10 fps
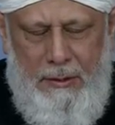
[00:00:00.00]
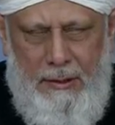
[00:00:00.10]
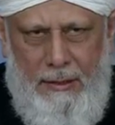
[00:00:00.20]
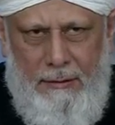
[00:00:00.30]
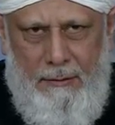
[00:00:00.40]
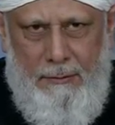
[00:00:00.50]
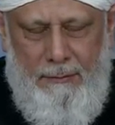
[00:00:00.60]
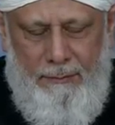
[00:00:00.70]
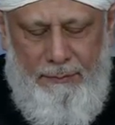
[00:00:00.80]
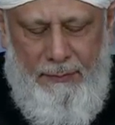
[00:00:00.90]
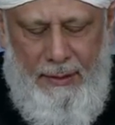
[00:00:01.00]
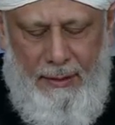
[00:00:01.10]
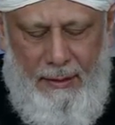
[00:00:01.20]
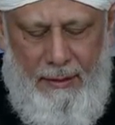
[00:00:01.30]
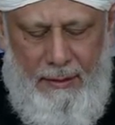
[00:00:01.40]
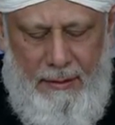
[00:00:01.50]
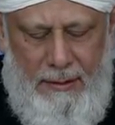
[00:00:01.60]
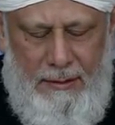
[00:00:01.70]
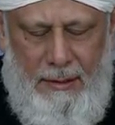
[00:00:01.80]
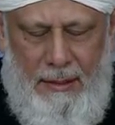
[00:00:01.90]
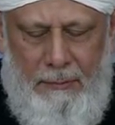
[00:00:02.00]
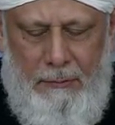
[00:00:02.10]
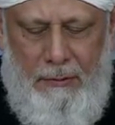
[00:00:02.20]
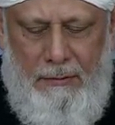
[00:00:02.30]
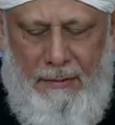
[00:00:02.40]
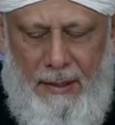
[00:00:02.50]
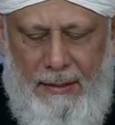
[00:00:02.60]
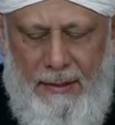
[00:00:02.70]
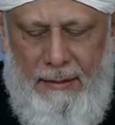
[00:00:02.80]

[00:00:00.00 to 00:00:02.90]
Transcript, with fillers: he is very um, mindful of the honor